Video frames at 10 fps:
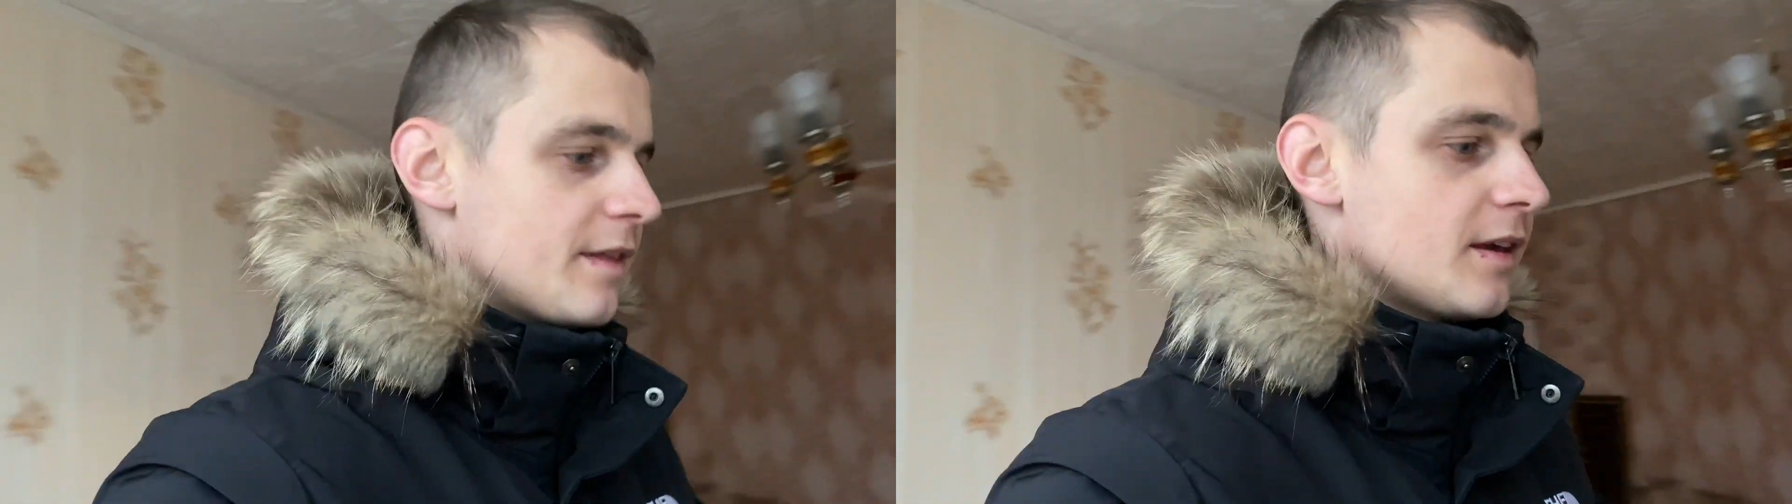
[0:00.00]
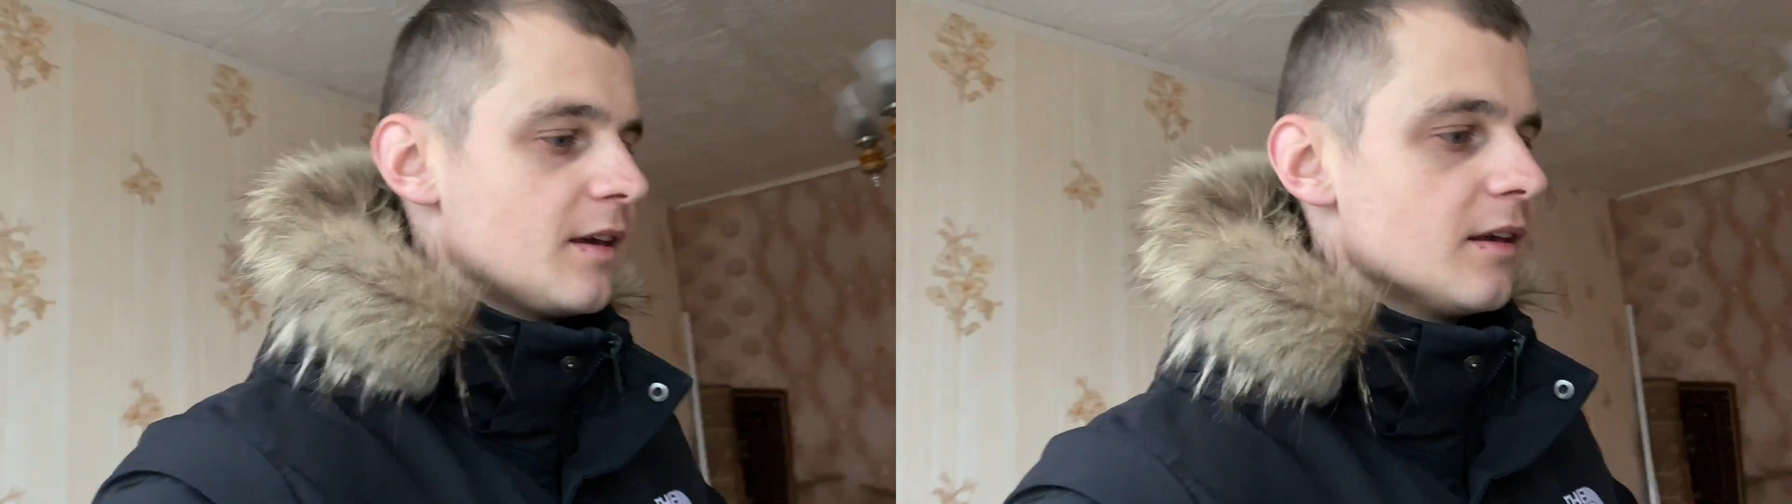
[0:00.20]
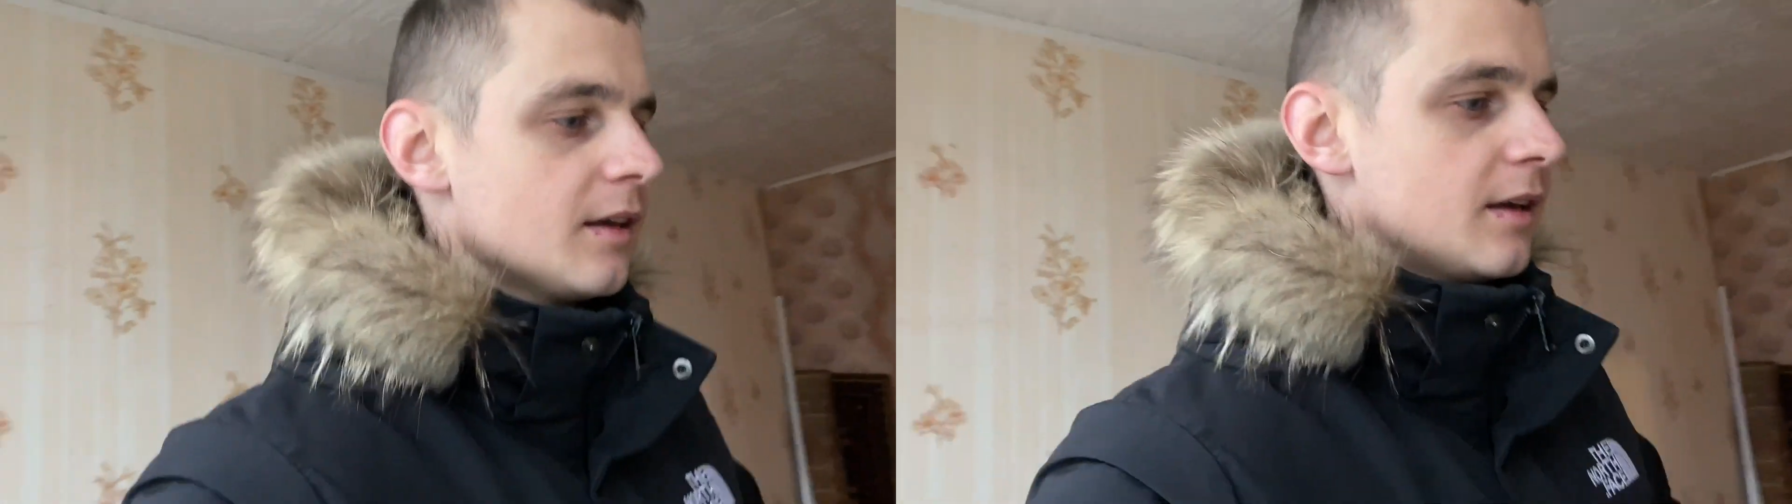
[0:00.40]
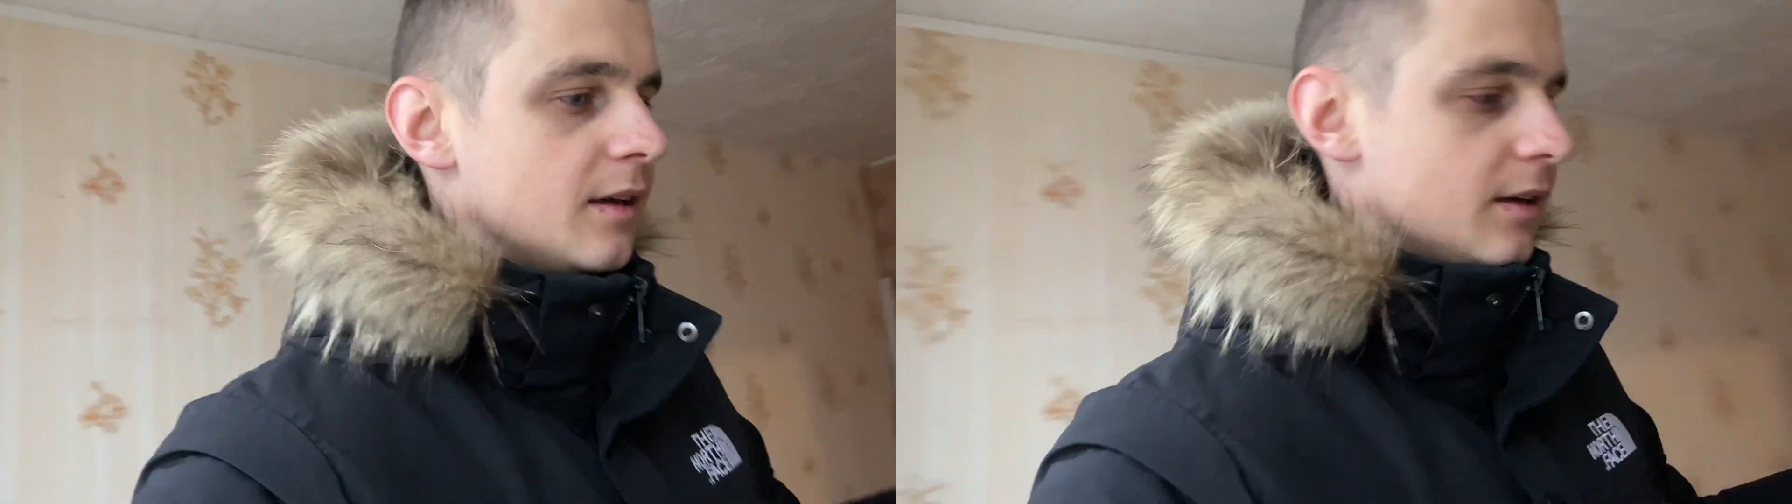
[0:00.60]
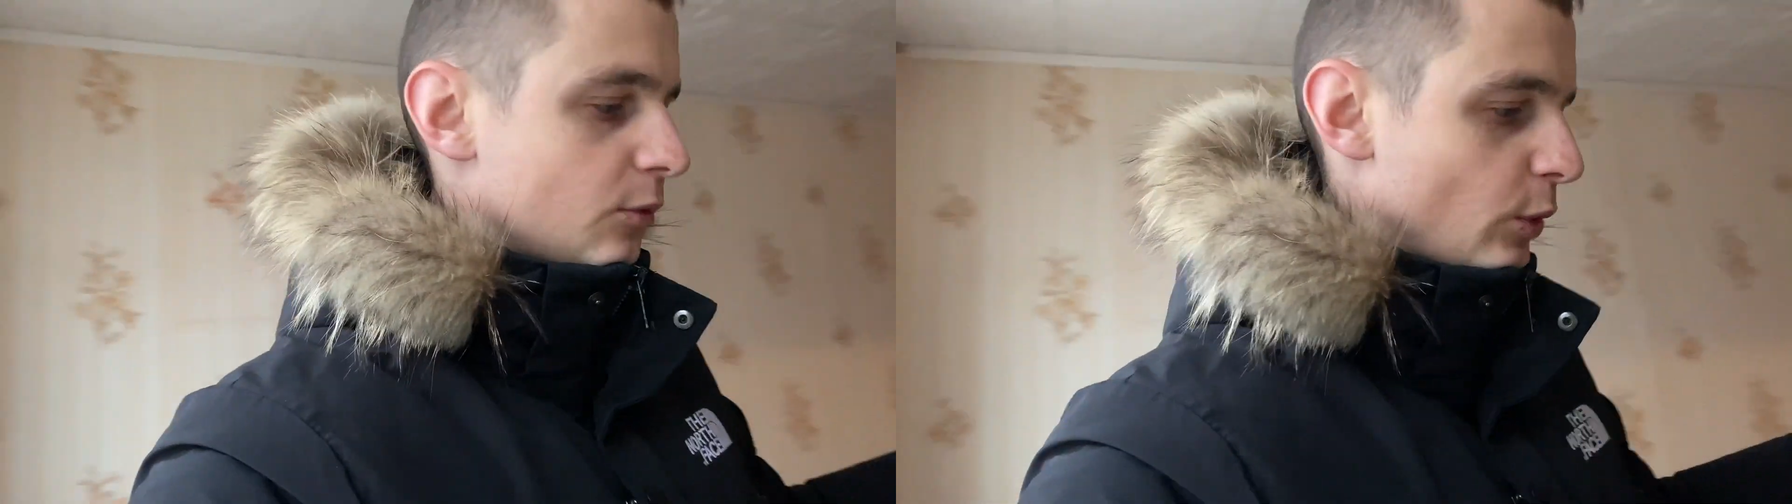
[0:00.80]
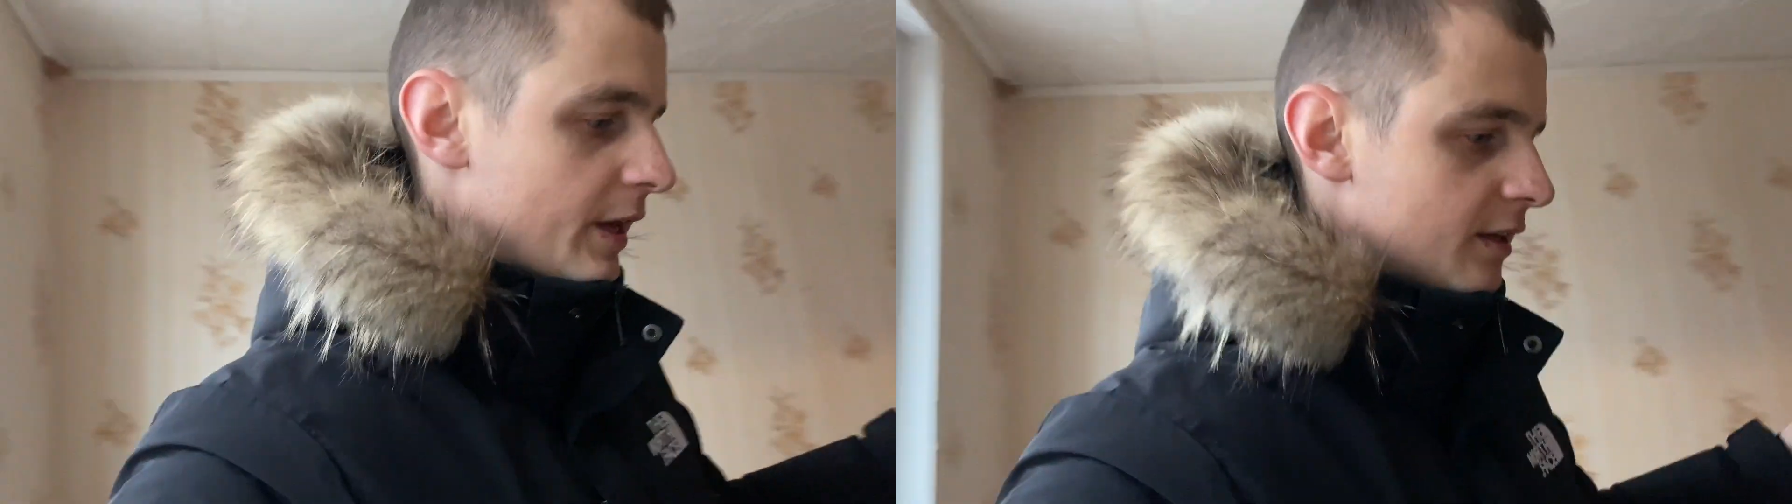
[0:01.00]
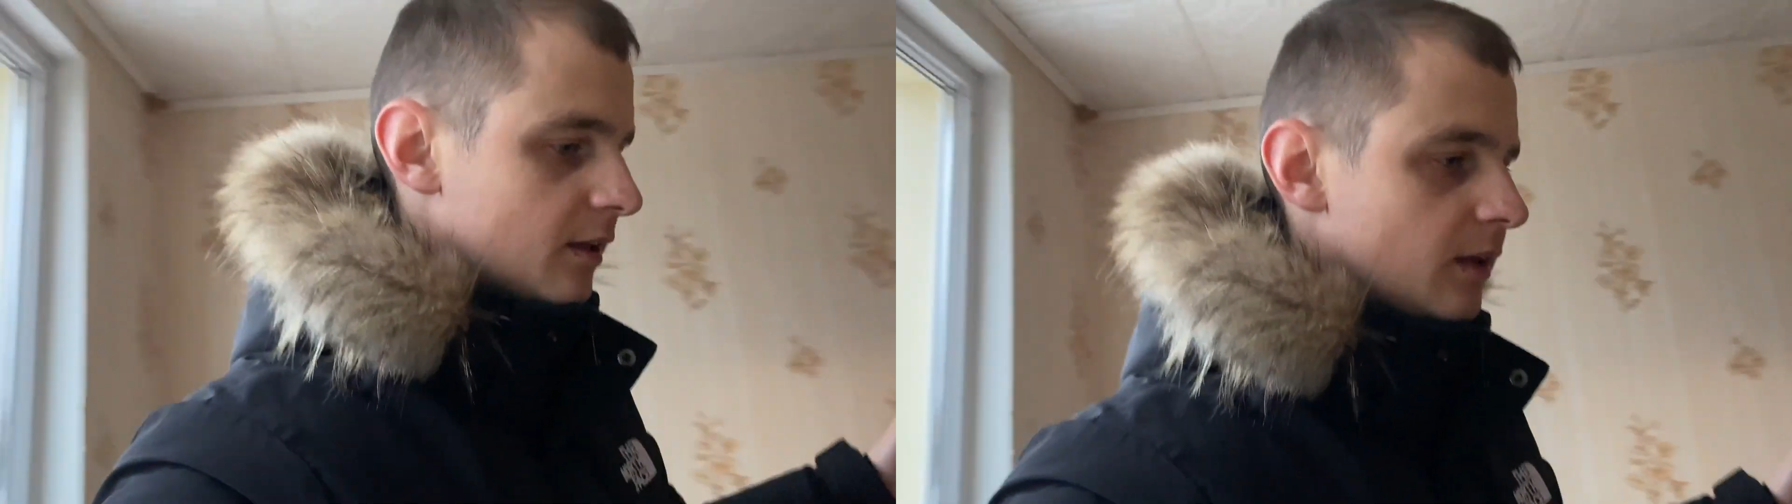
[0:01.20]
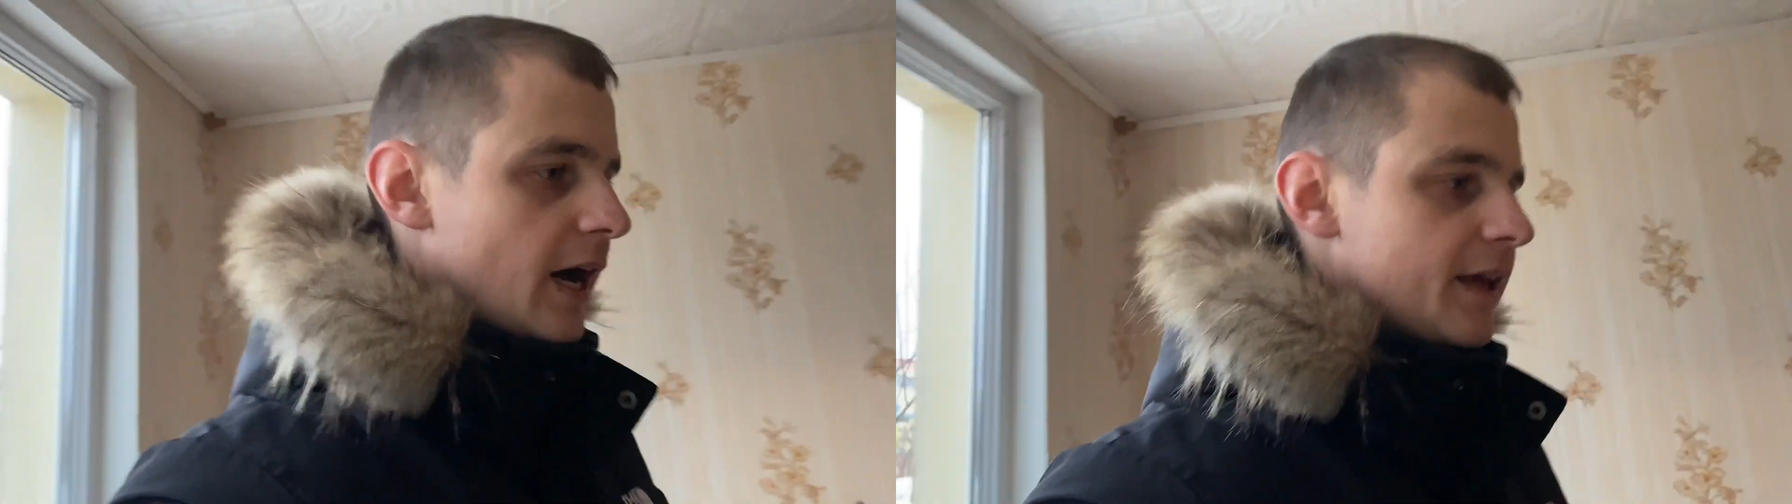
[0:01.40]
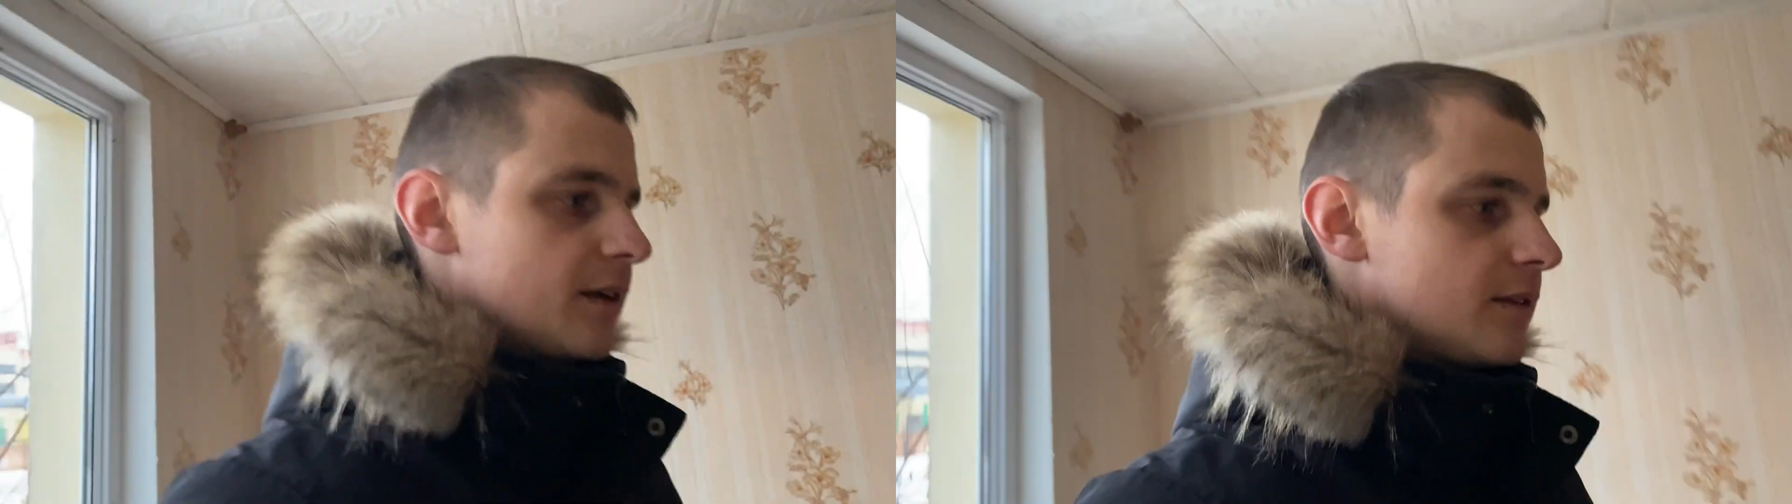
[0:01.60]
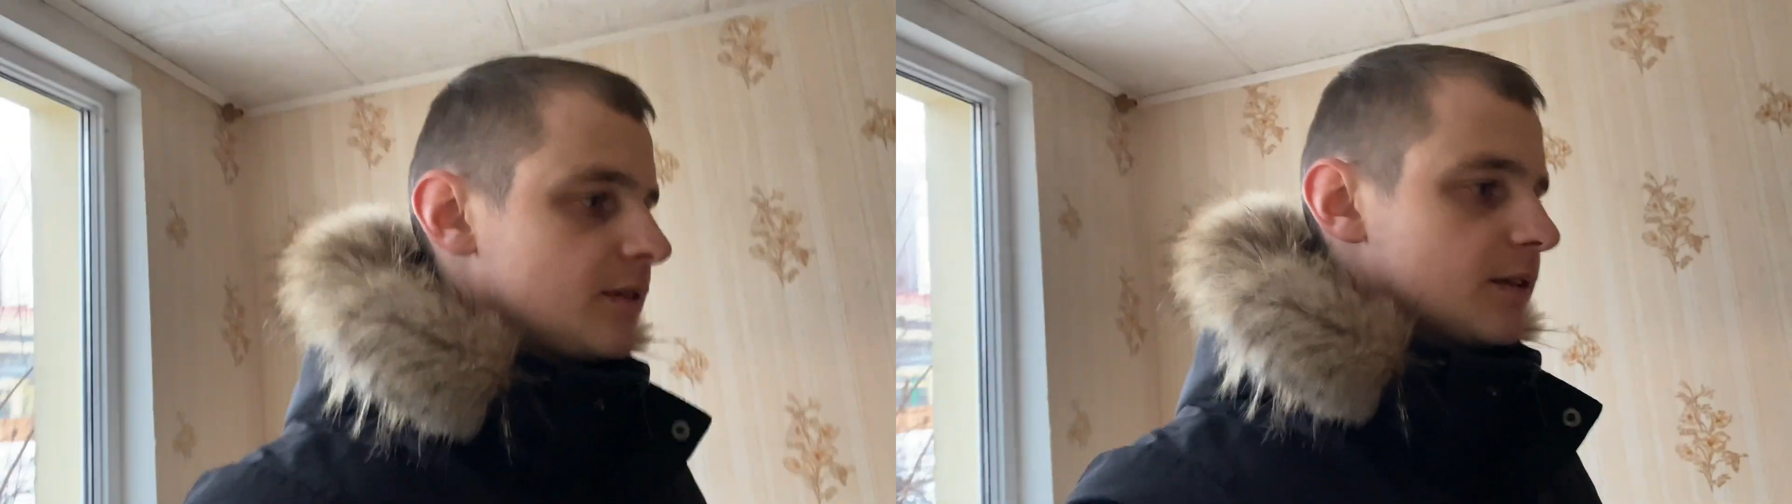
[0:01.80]
they
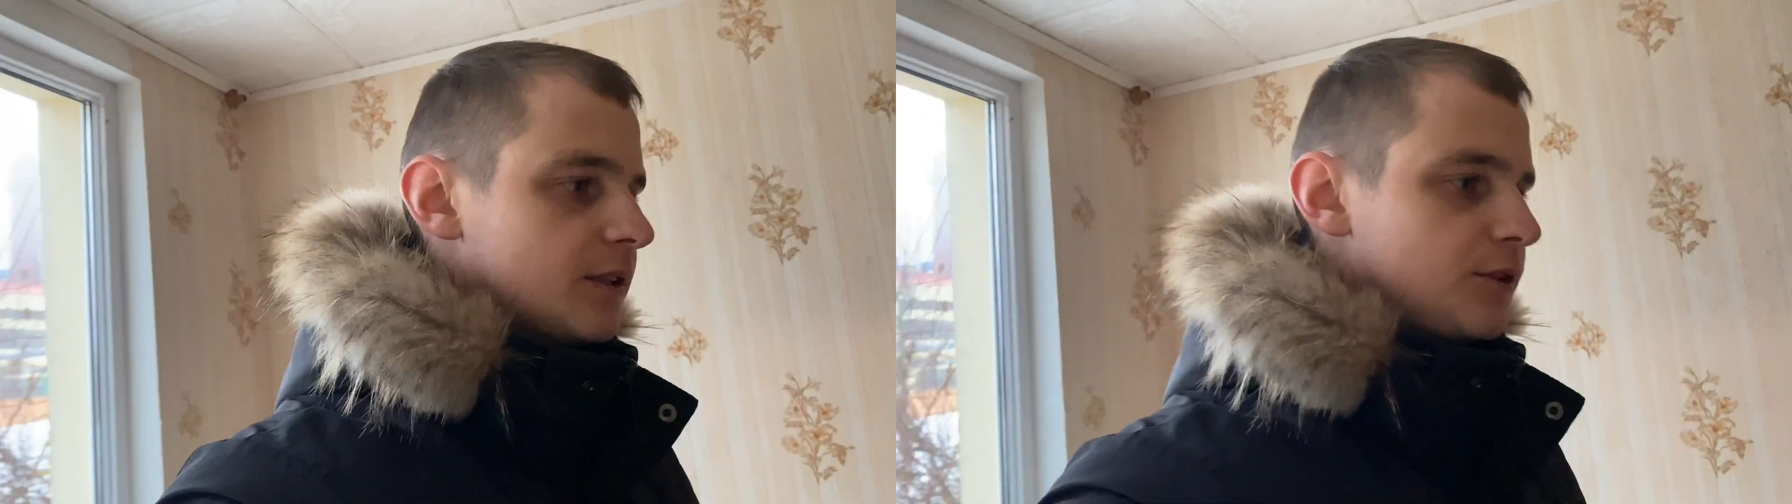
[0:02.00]
liked